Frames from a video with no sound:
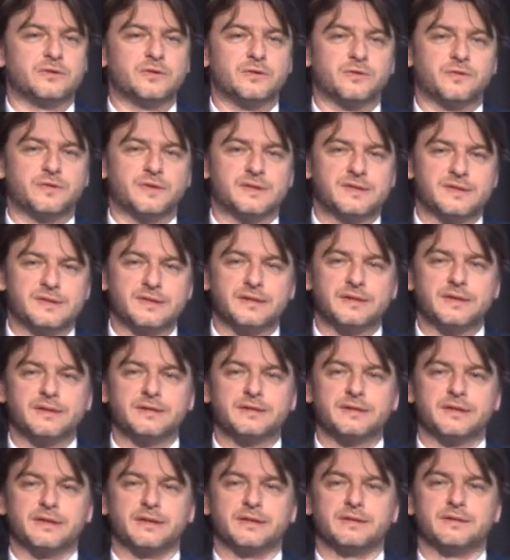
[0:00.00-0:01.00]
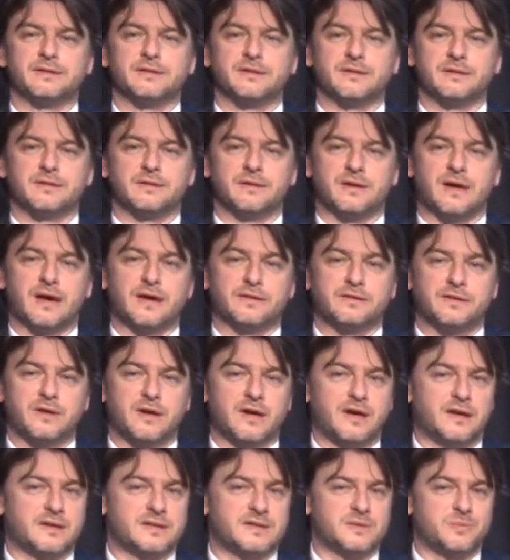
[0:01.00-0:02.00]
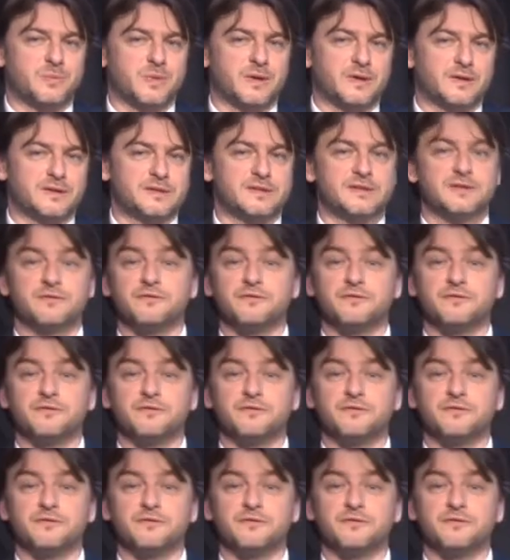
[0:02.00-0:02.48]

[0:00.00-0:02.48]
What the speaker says: to facilitate the other aspects,